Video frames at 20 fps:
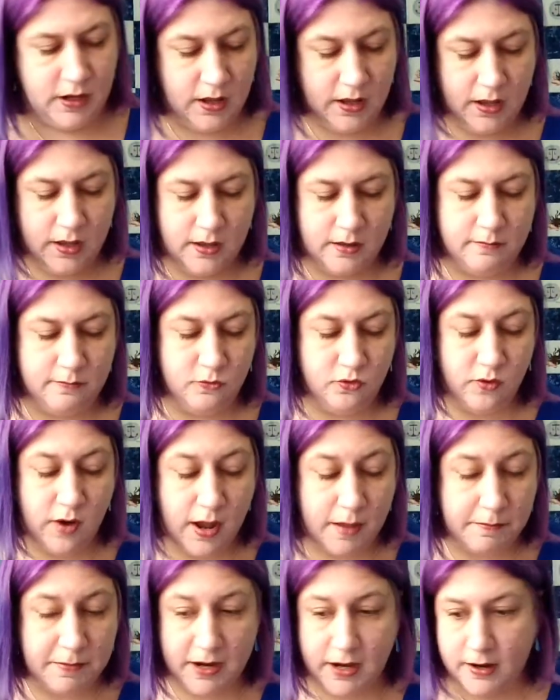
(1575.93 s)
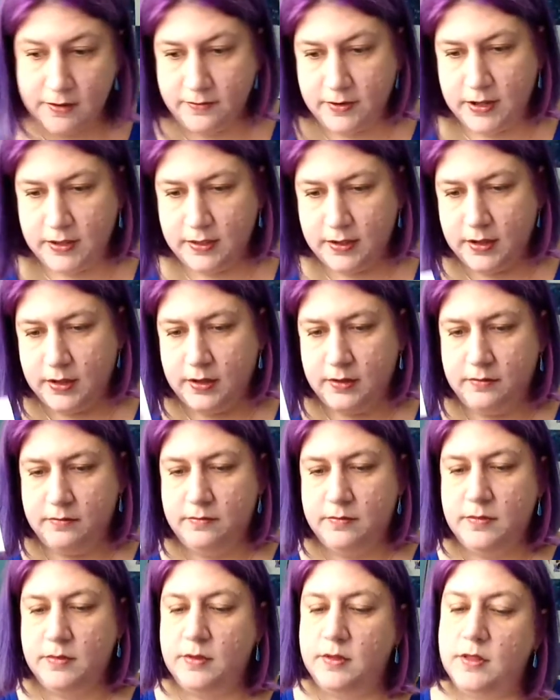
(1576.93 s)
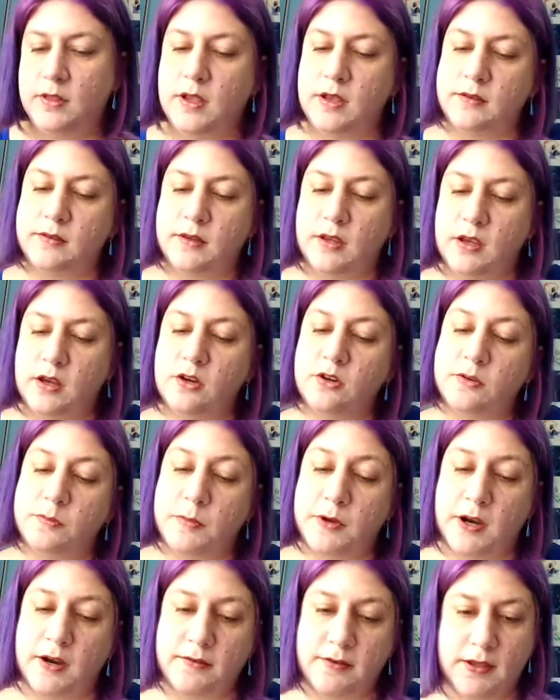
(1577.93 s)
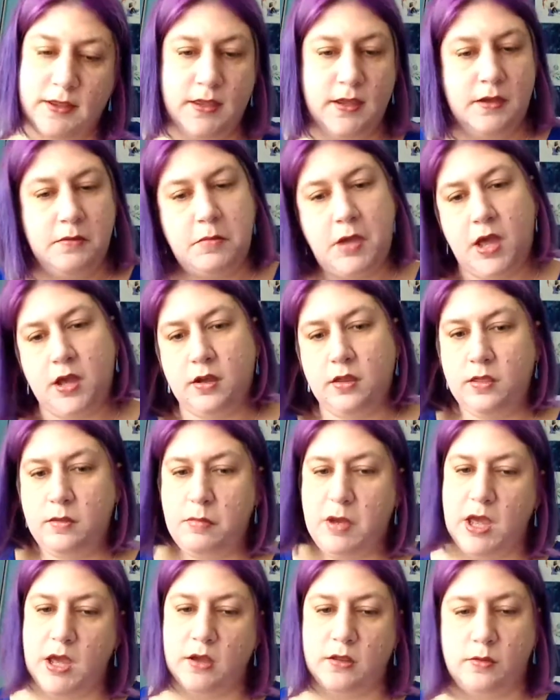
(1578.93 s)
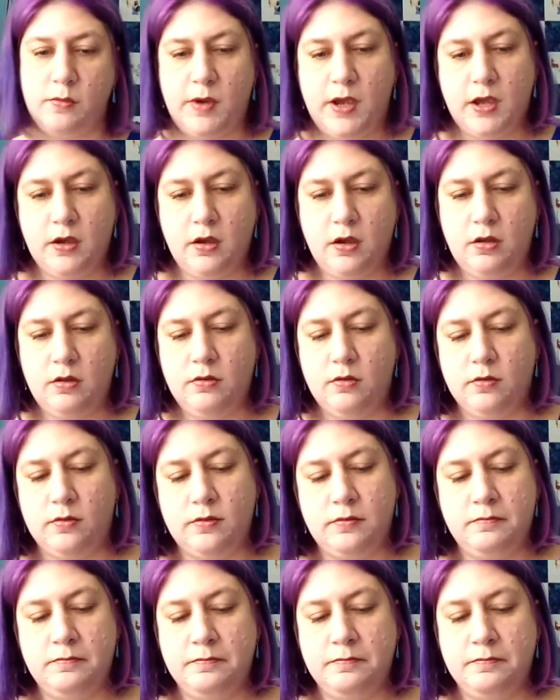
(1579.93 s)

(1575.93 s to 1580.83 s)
I'm dropping everything. Leslie, you should put everything back in the bag the way it goes.